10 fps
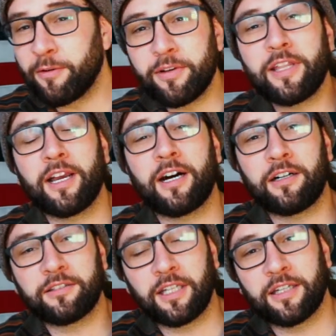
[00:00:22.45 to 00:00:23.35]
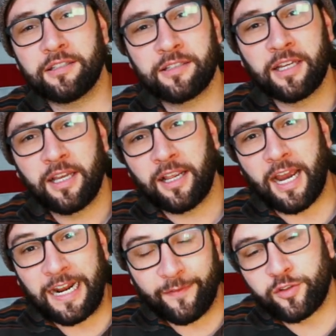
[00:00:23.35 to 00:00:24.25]
It really all does
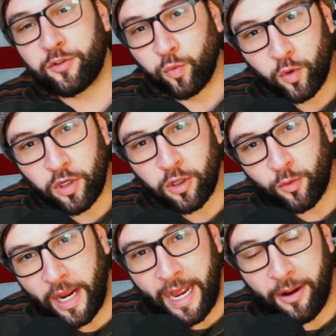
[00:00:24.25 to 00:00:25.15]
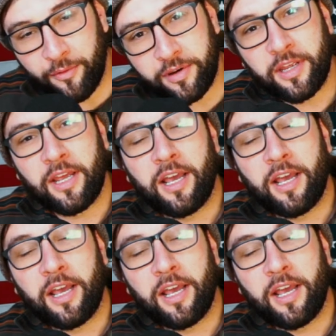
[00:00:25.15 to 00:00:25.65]
kind of swirl around.